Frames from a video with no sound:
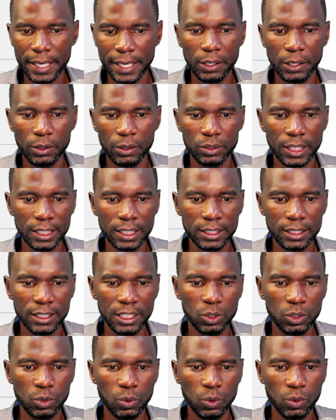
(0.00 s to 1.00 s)
You just need
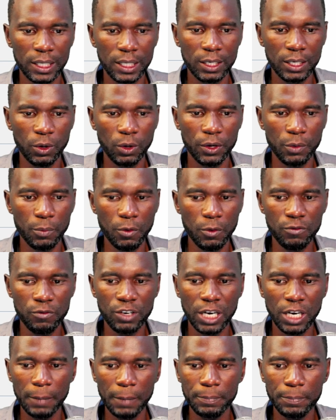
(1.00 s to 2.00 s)
to click on remove
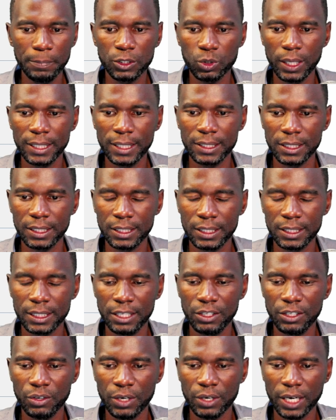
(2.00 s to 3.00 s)
gaps so that it can
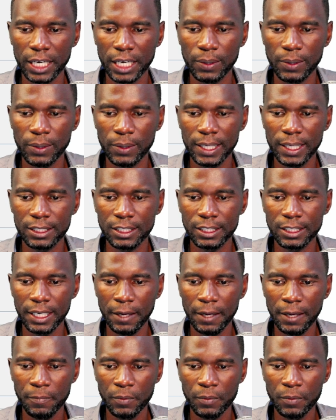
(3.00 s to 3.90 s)
recalculate here